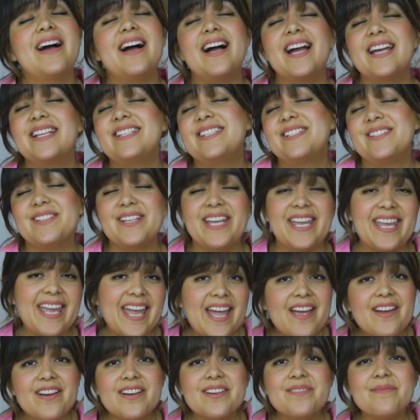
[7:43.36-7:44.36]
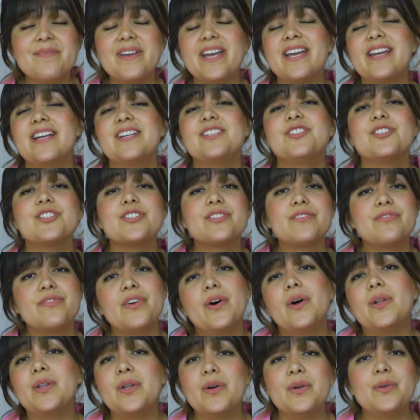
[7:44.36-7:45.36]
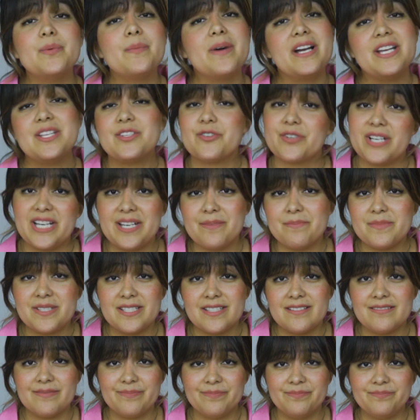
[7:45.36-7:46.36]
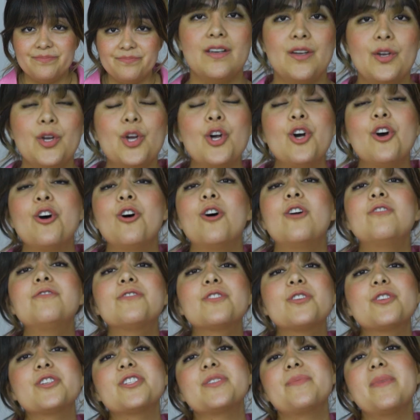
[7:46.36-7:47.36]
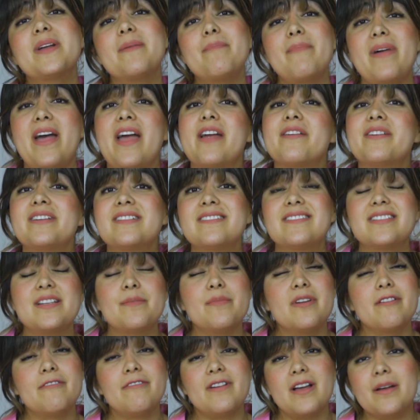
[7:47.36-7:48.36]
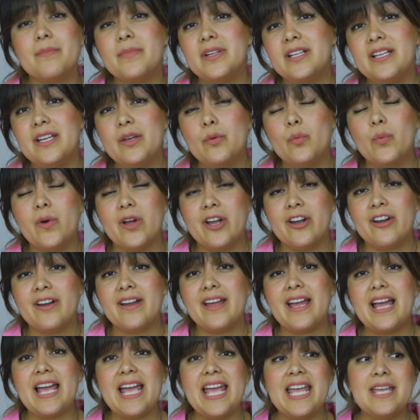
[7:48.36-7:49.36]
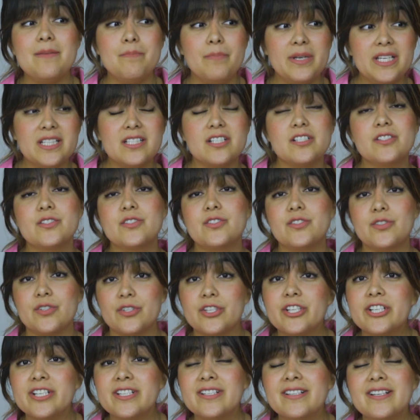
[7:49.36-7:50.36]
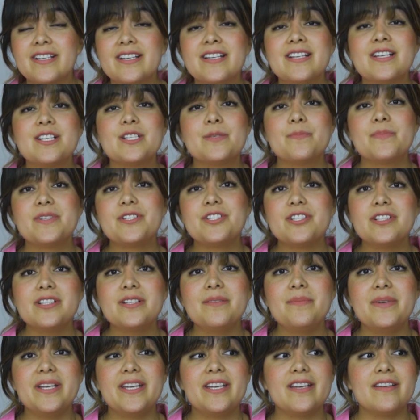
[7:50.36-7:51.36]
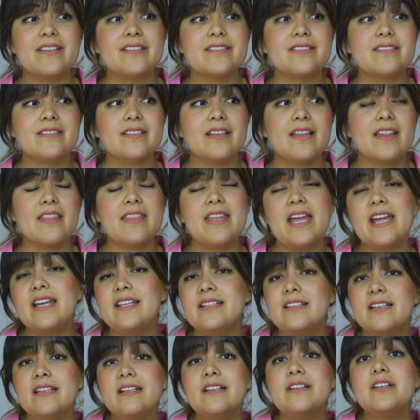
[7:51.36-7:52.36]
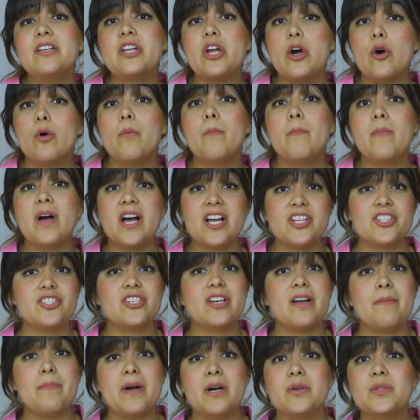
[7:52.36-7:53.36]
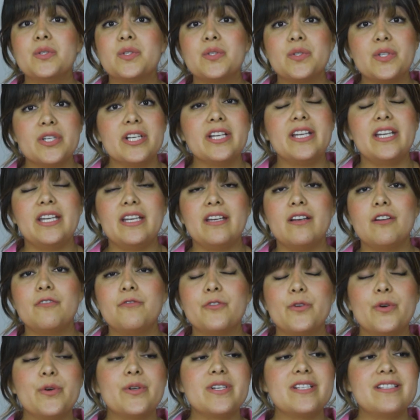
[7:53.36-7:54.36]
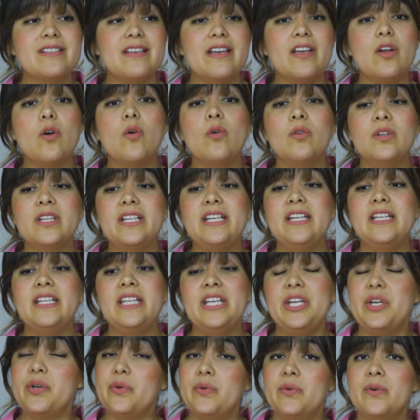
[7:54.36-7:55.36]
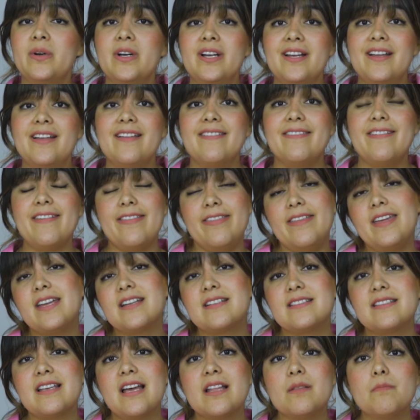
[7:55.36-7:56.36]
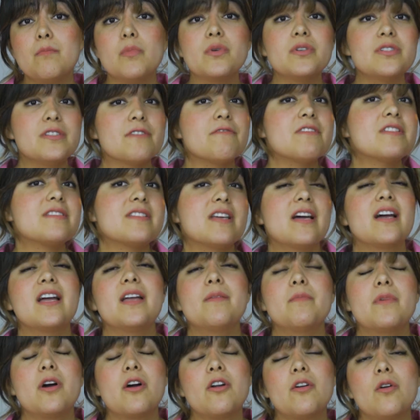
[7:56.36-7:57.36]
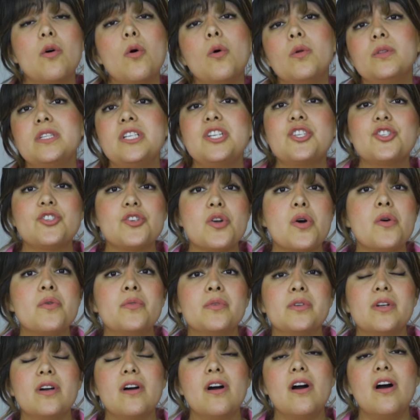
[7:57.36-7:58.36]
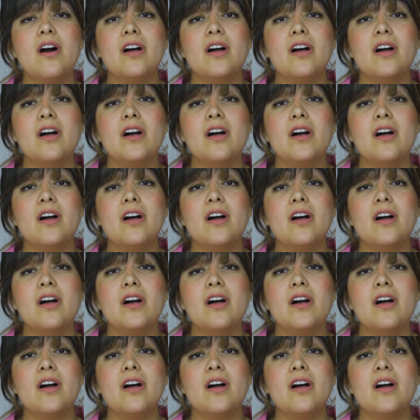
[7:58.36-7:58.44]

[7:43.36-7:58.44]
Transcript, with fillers: I didn't care. And I just followed my dreams. Of course, my parents and my family were a bit concerned, especially because they didn't know much about Turkey. Of course, they only knew the things that most of the time are only shown